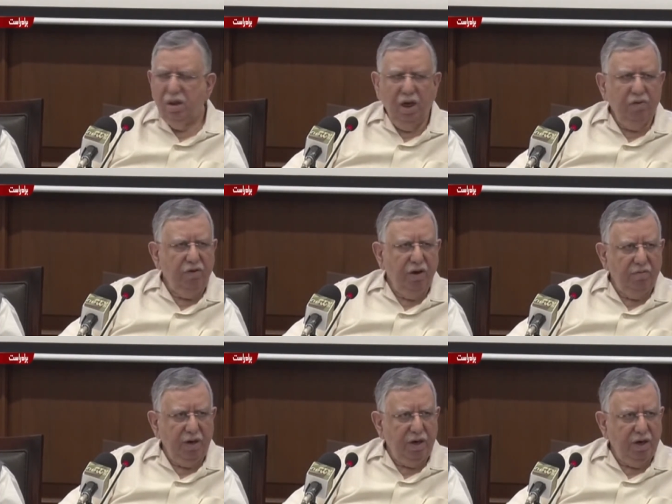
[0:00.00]
and we have
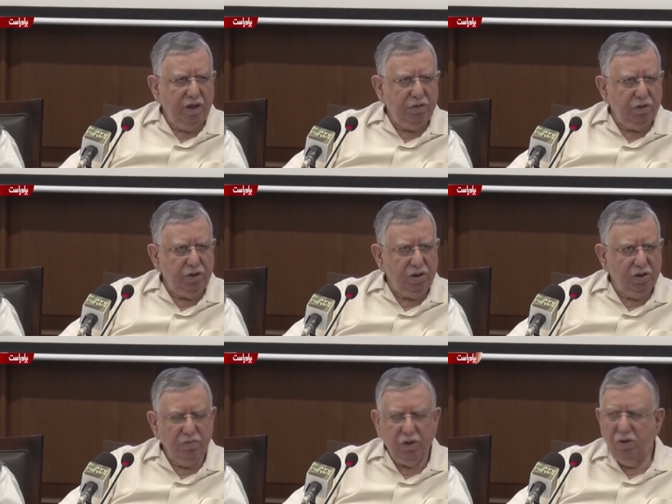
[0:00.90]
made
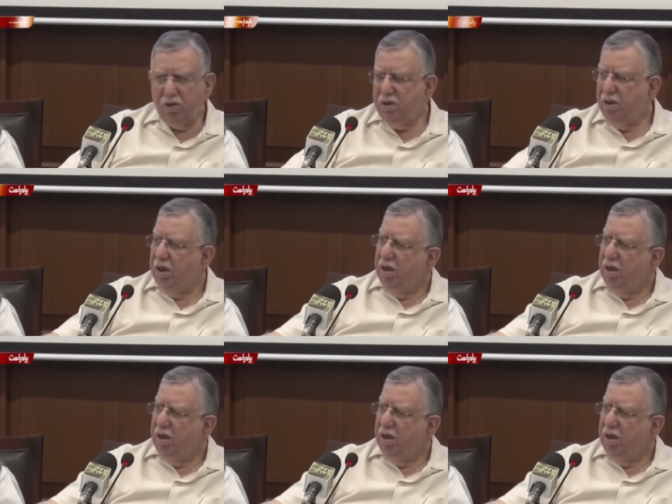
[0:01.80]
arrangements because